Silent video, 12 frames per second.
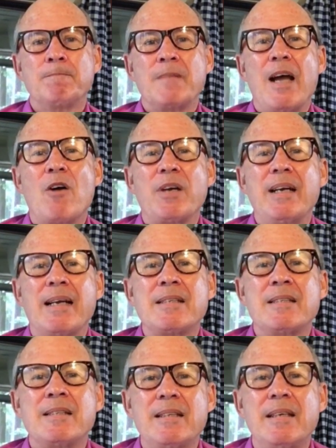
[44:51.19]
How can I
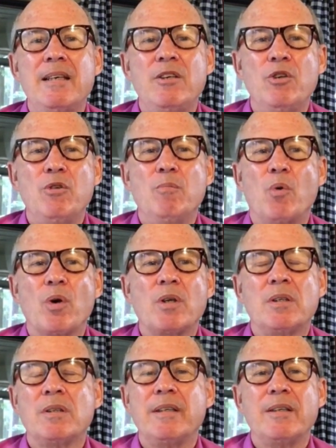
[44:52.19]
see you more
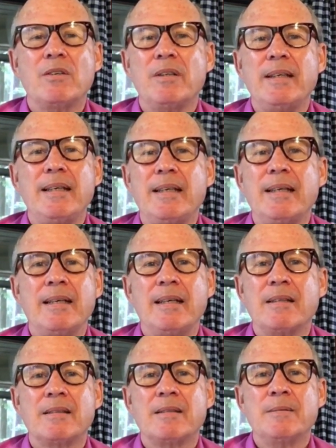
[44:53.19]
clearly in
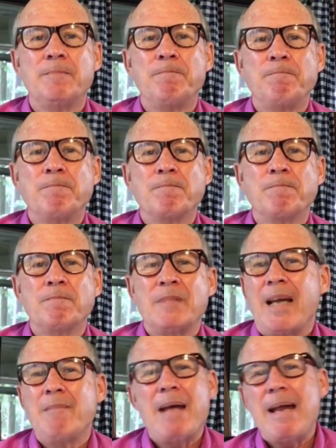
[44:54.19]
it?
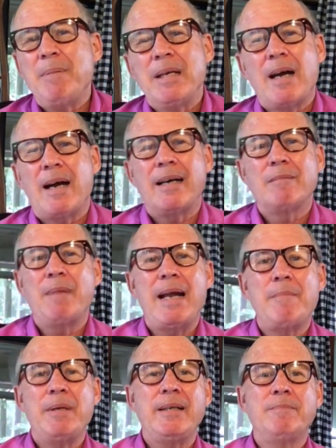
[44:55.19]
And maybe, God,
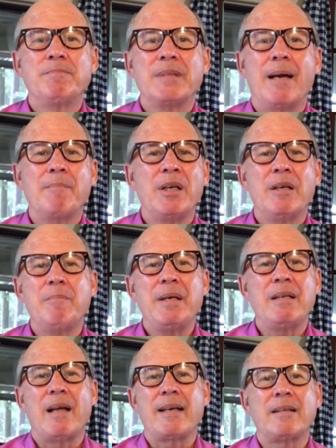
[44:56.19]
maybe I'm going to
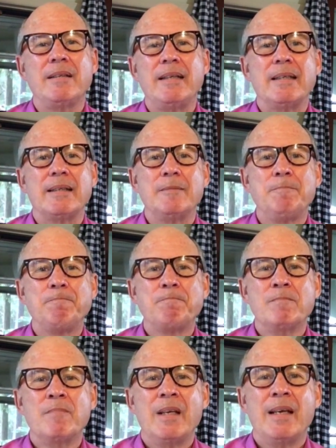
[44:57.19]
be like Leah
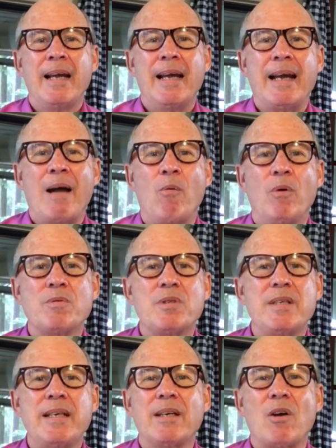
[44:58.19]
and I won't
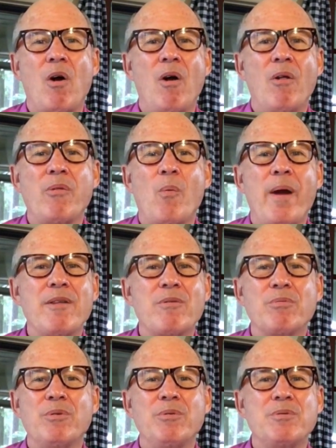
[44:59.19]
see it all the way
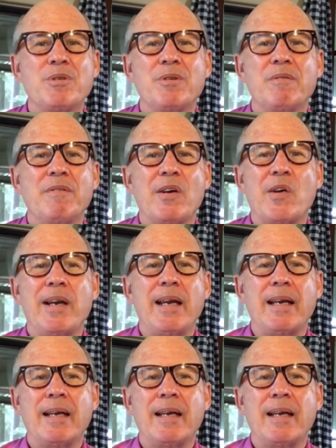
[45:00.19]
through to the very